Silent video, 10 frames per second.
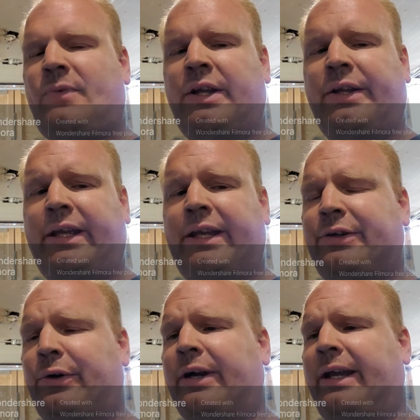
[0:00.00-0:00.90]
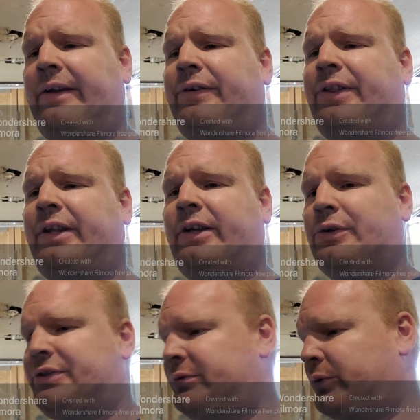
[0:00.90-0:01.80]
They ignore everything that
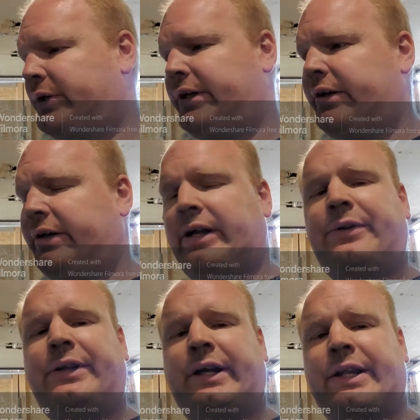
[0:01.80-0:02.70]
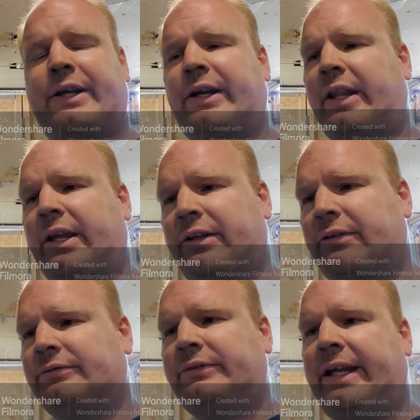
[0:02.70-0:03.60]
goes in one area and out the other, and
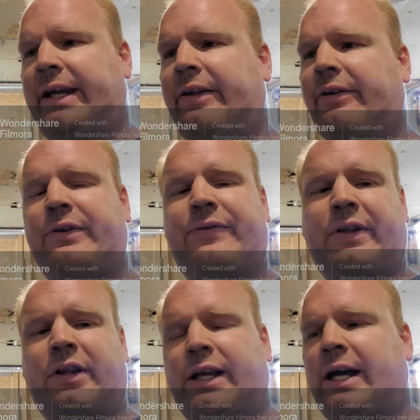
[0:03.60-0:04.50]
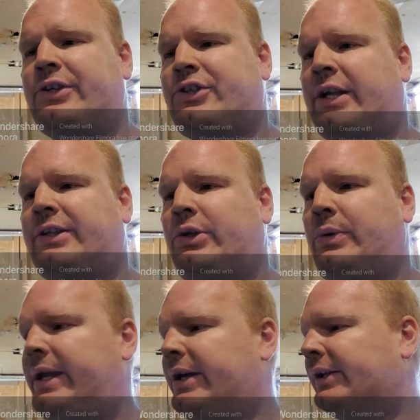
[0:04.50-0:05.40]
then, yeah, the reveal got shot to
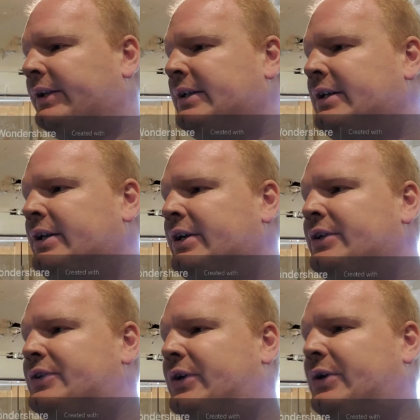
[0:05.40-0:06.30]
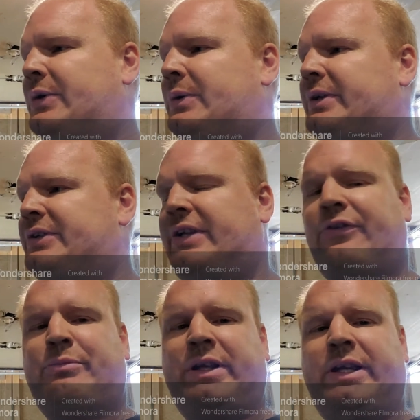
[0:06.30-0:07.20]
hell. So instead
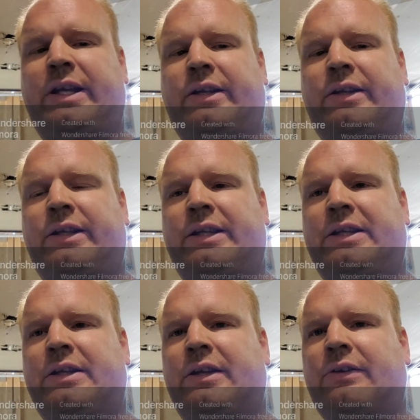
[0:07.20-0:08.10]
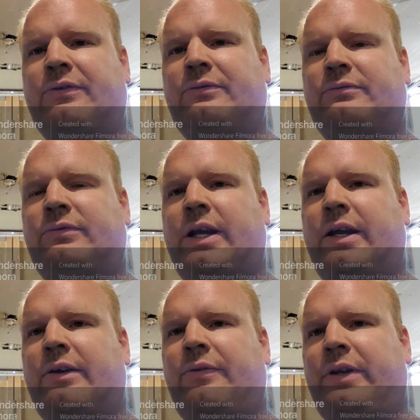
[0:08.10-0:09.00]
of me getting the
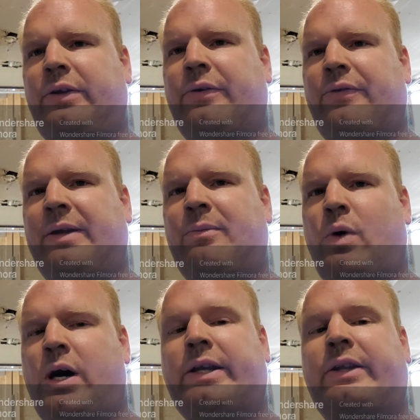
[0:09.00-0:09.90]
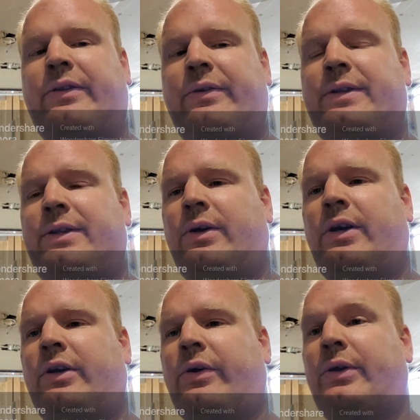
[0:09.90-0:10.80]
video of them walking through the door
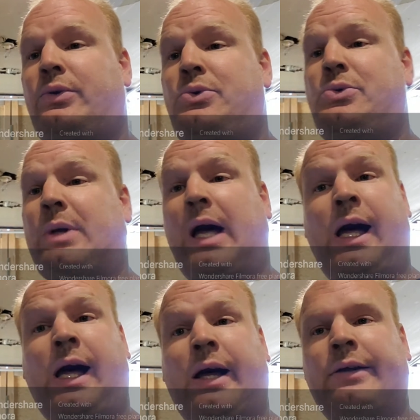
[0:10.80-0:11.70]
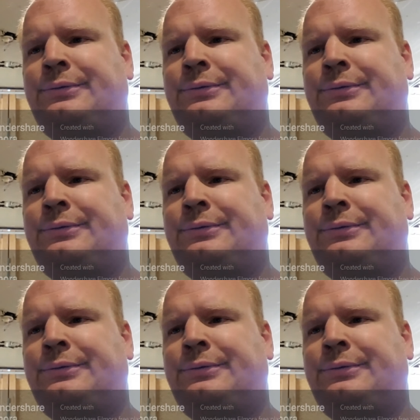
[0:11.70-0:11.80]
and going, ooh, ah,